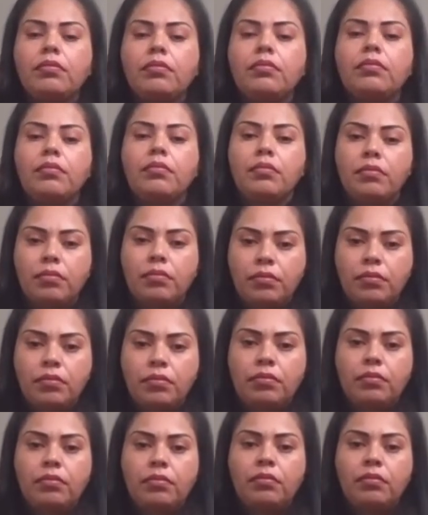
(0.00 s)

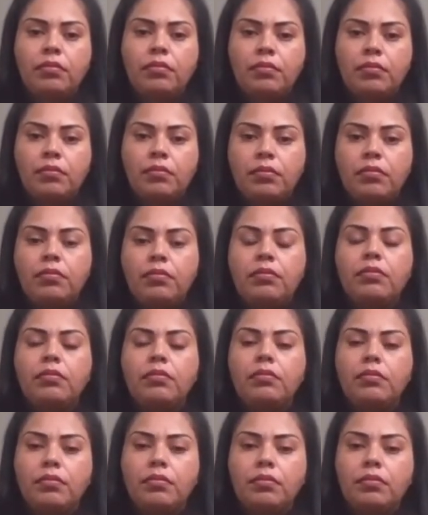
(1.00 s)

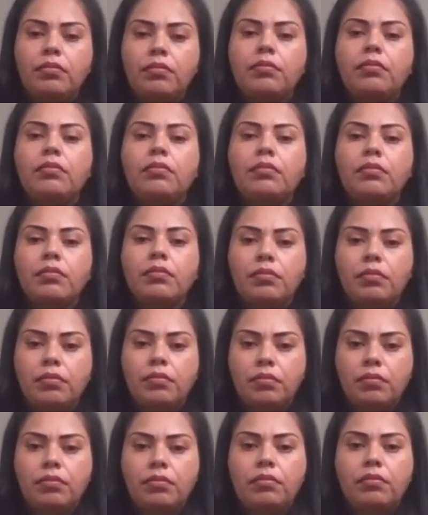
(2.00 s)

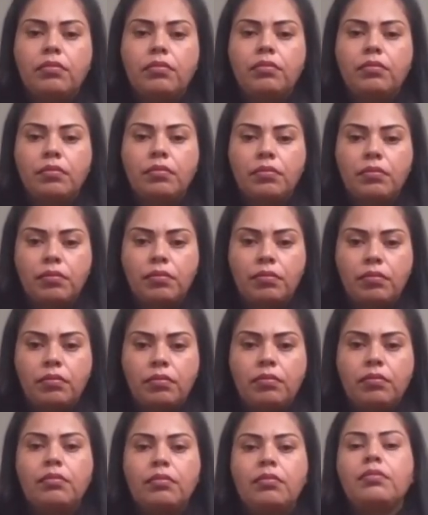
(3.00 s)

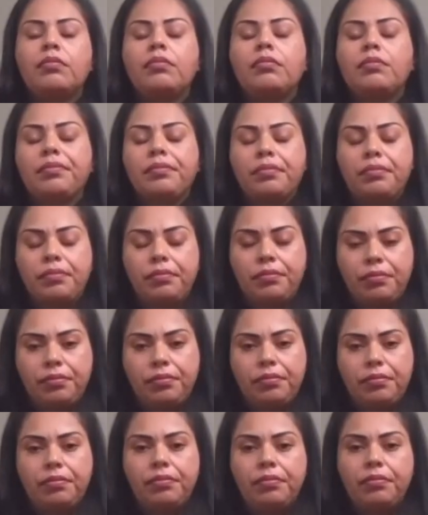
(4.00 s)

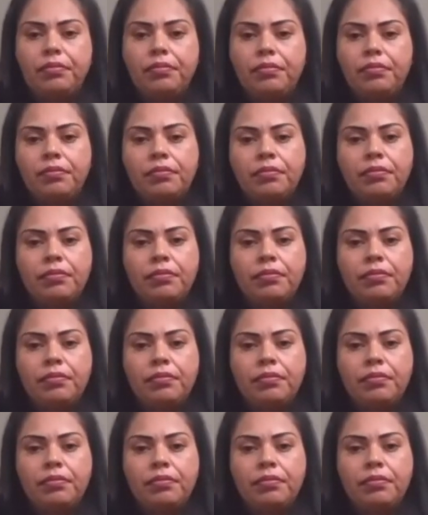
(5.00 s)
(silent)